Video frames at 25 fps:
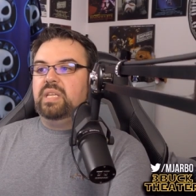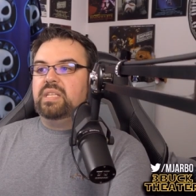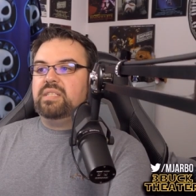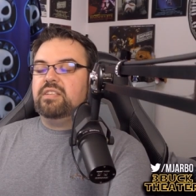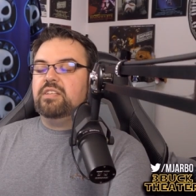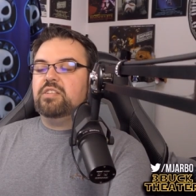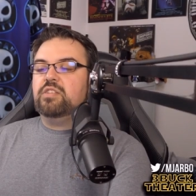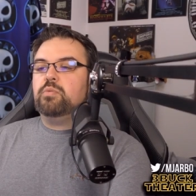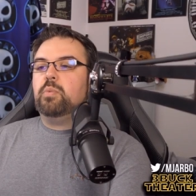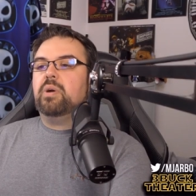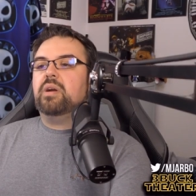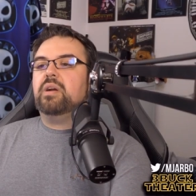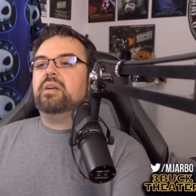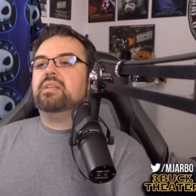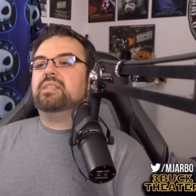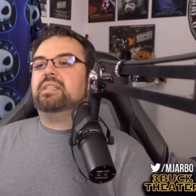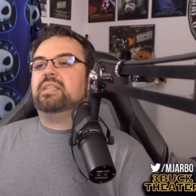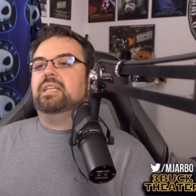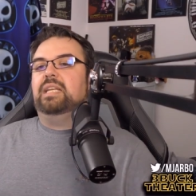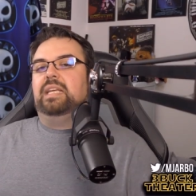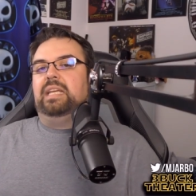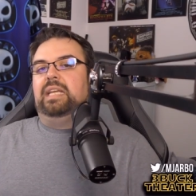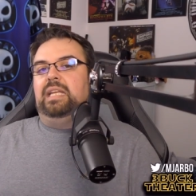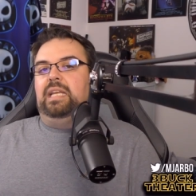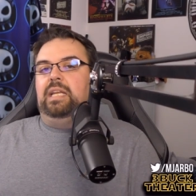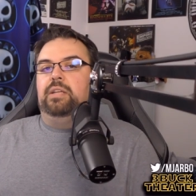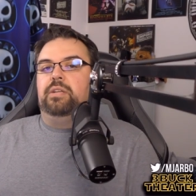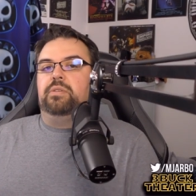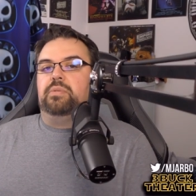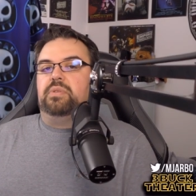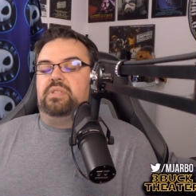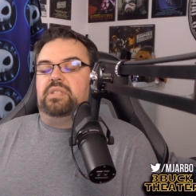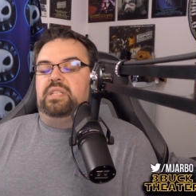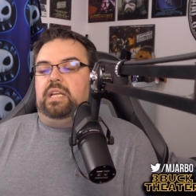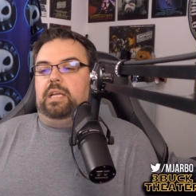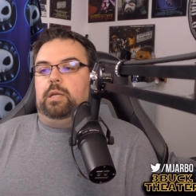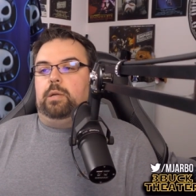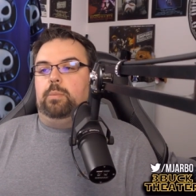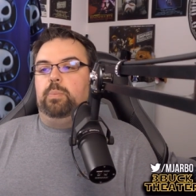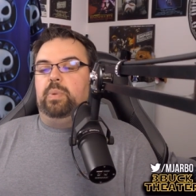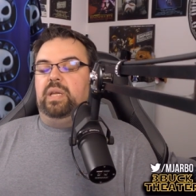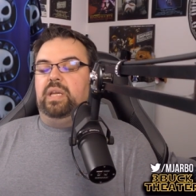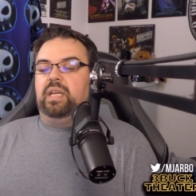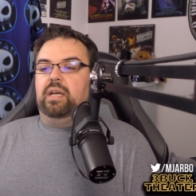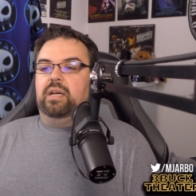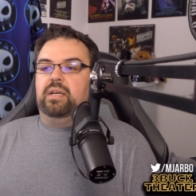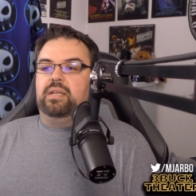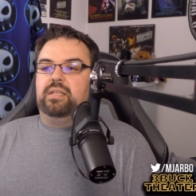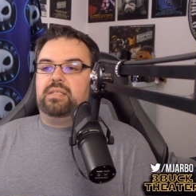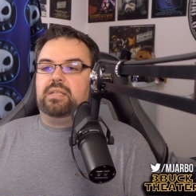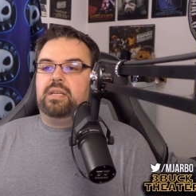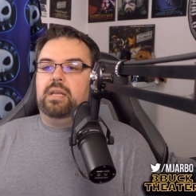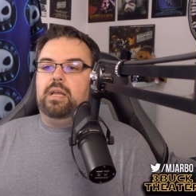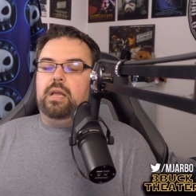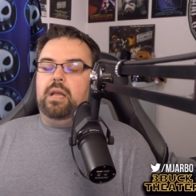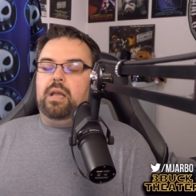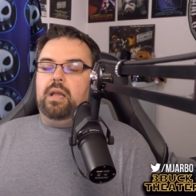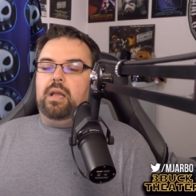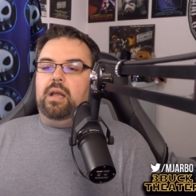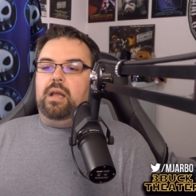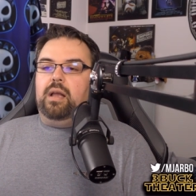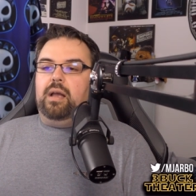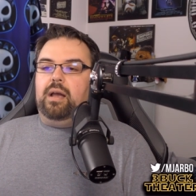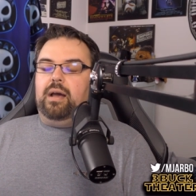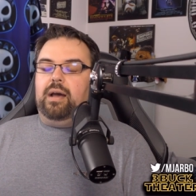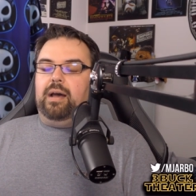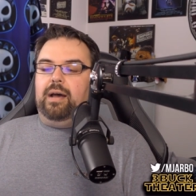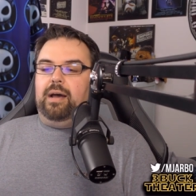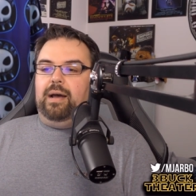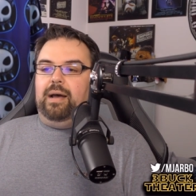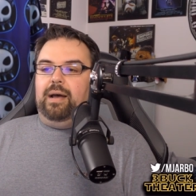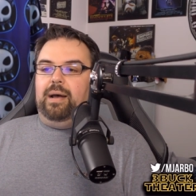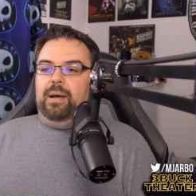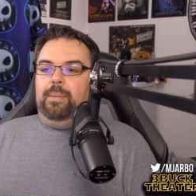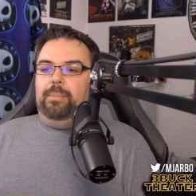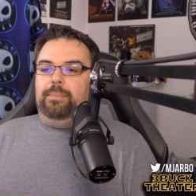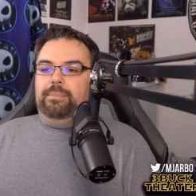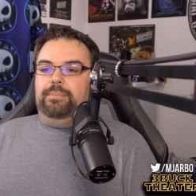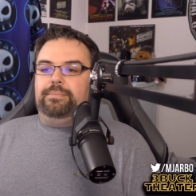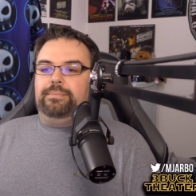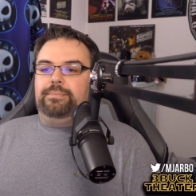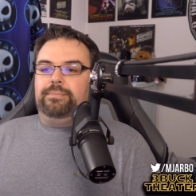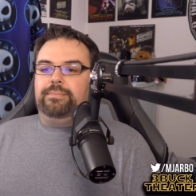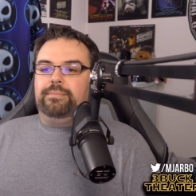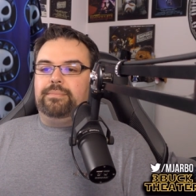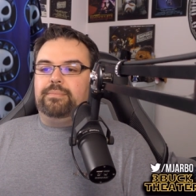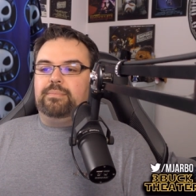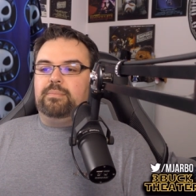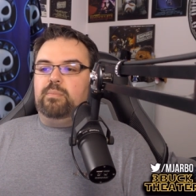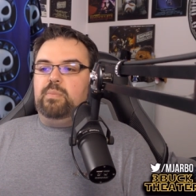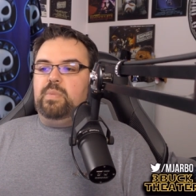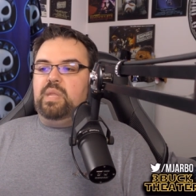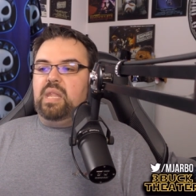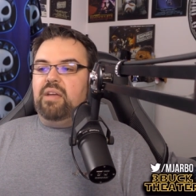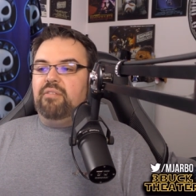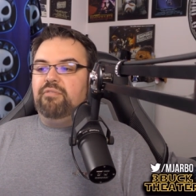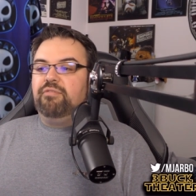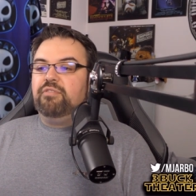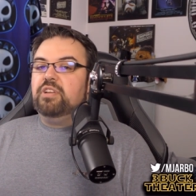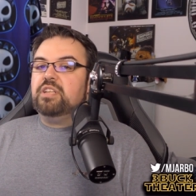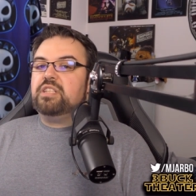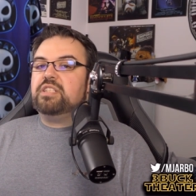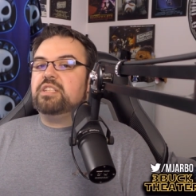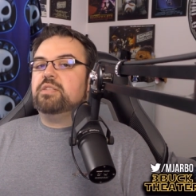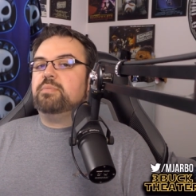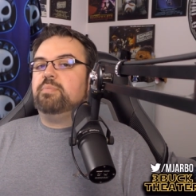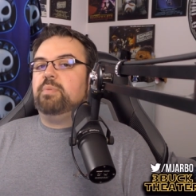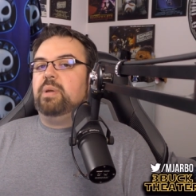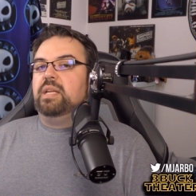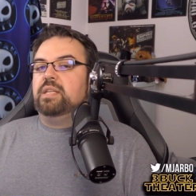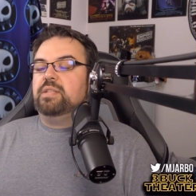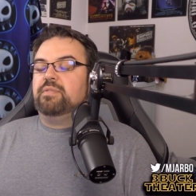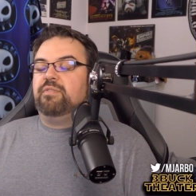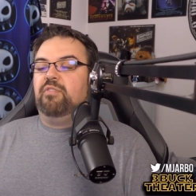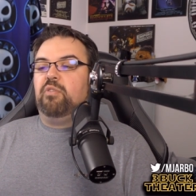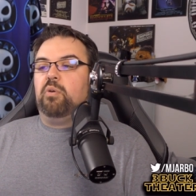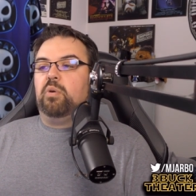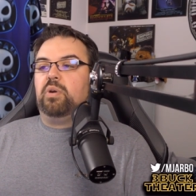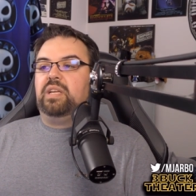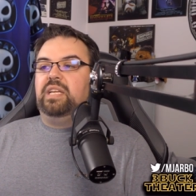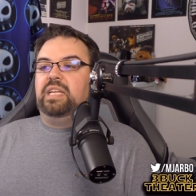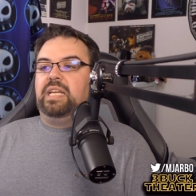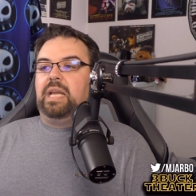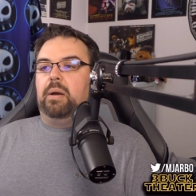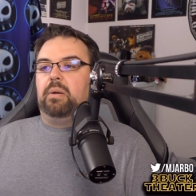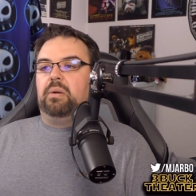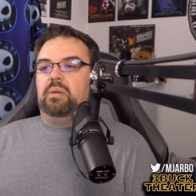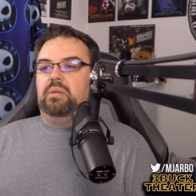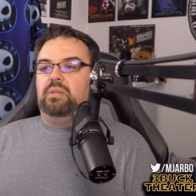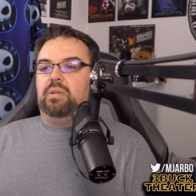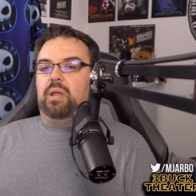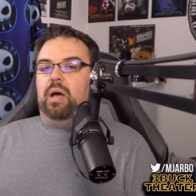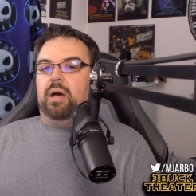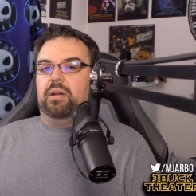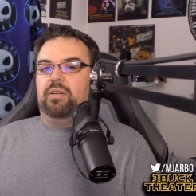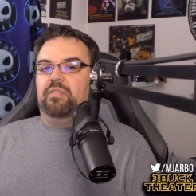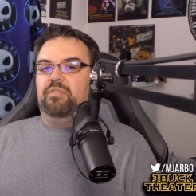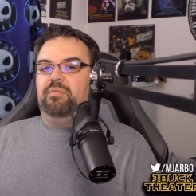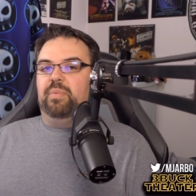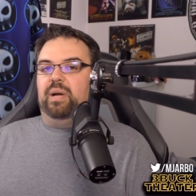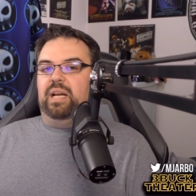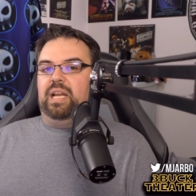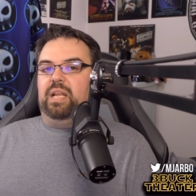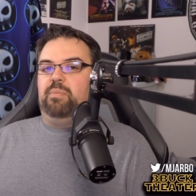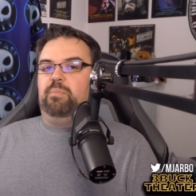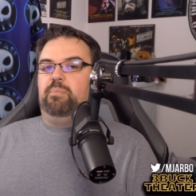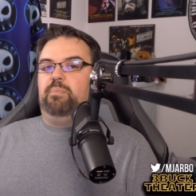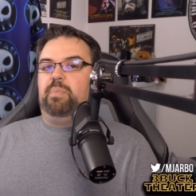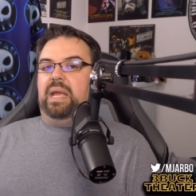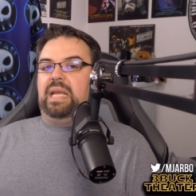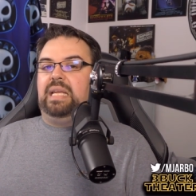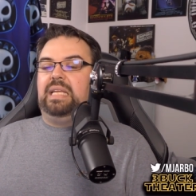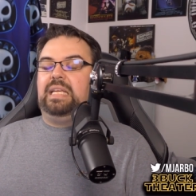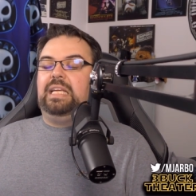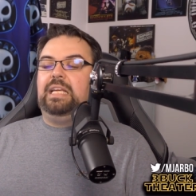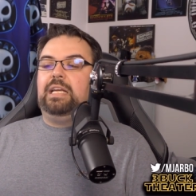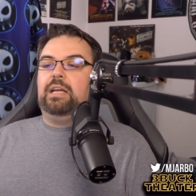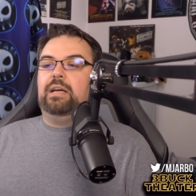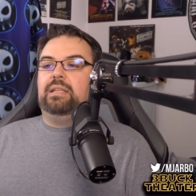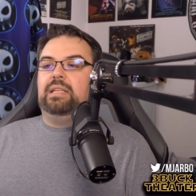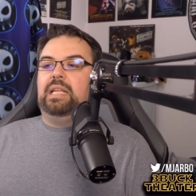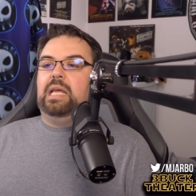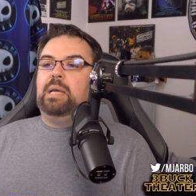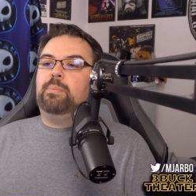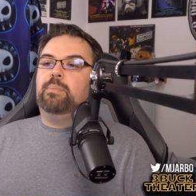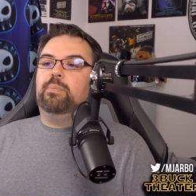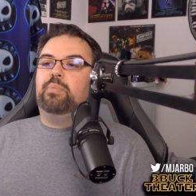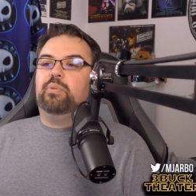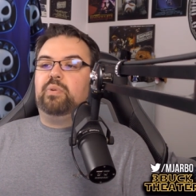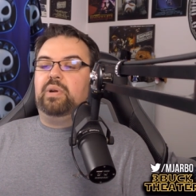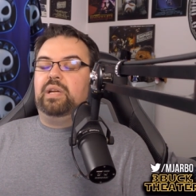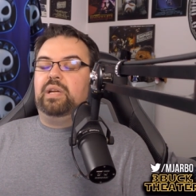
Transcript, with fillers: this is where it's going to get interesting because um, Netflix is, is forking out a lot of money, banking on them